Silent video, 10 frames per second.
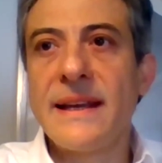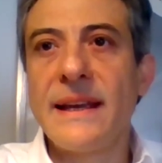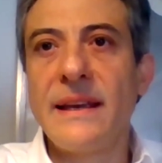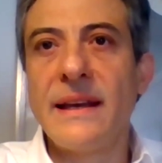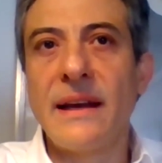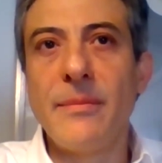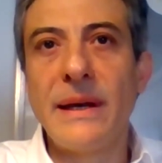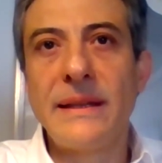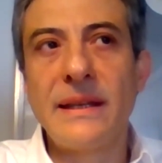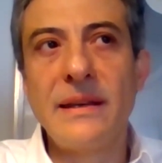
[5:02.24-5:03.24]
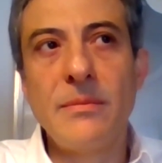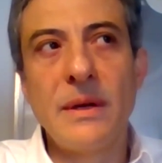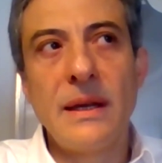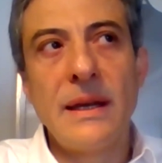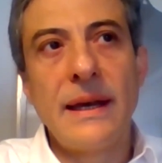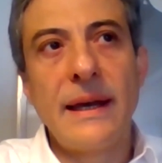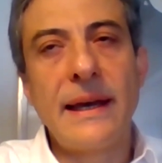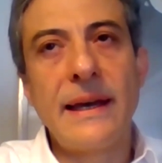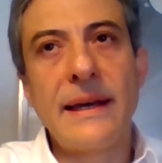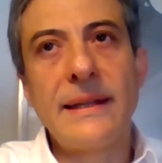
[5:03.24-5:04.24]
day I met him.
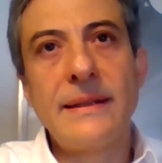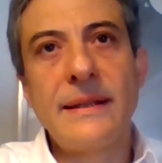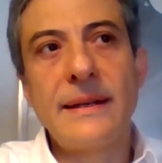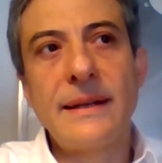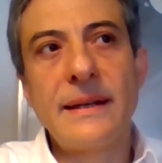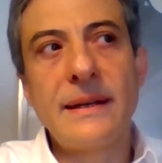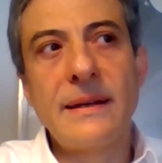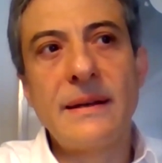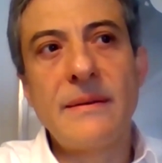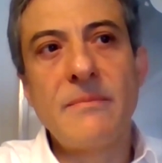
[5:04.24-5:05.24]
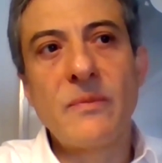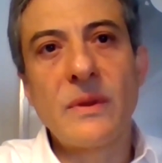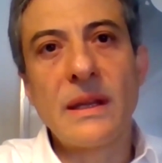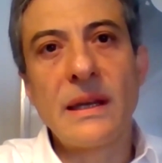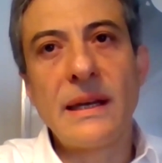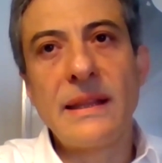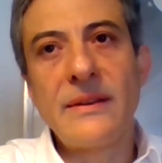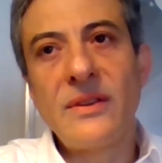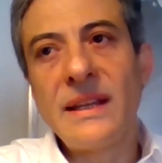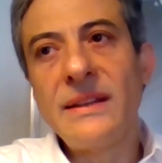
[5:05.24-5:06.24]
And
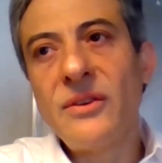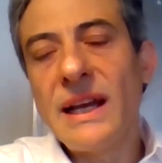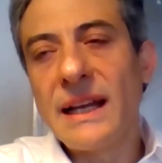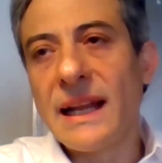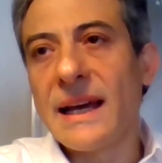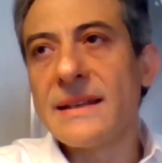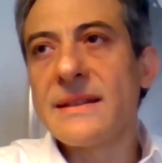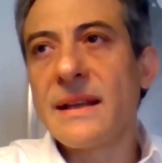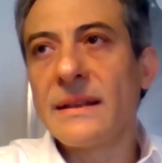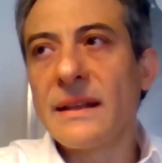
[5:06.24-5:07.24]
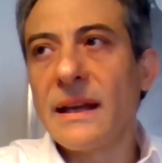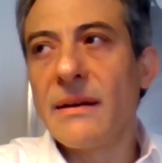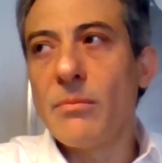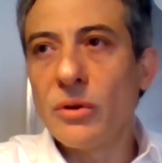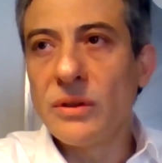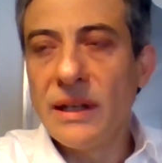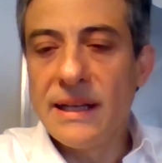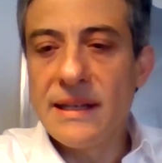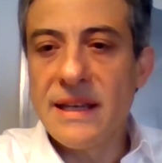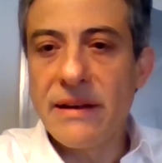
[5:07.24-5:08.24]
then realized that
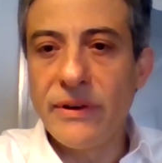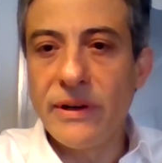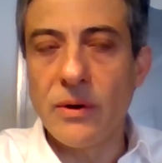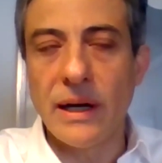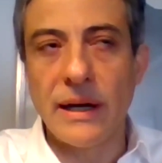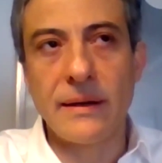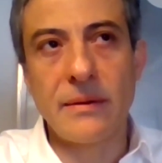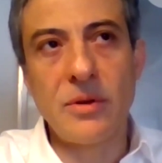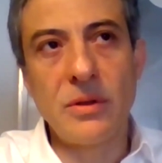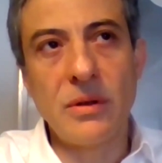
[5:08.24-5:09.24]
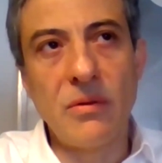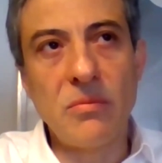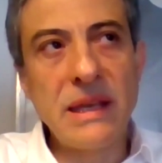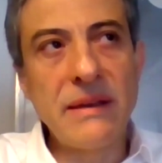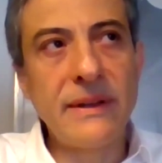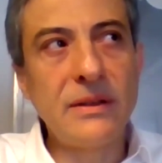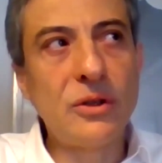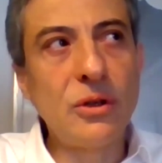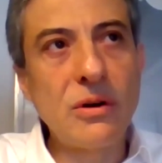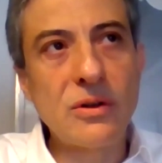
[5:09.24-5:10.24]
modeling is everywhere. And, you know,
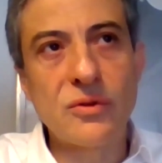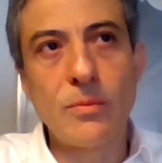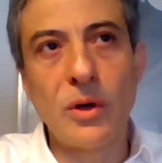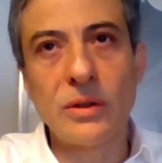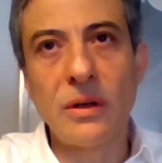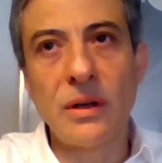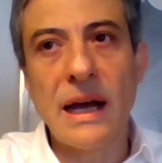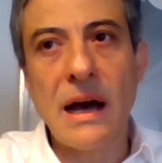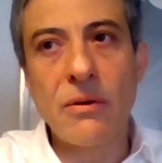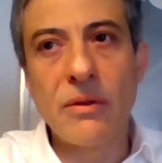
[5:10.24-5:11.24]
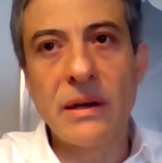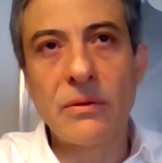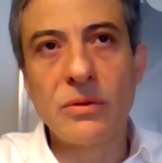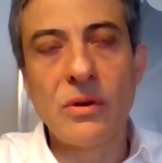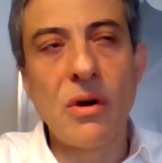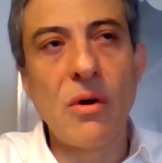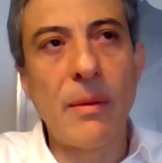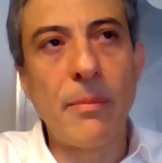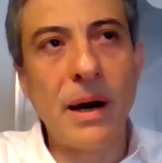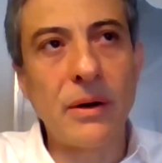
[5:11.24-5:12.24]
even dogs model how they would go
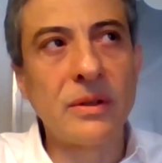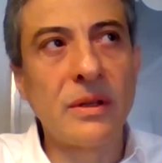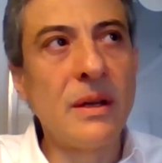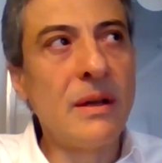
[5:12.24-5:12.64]
about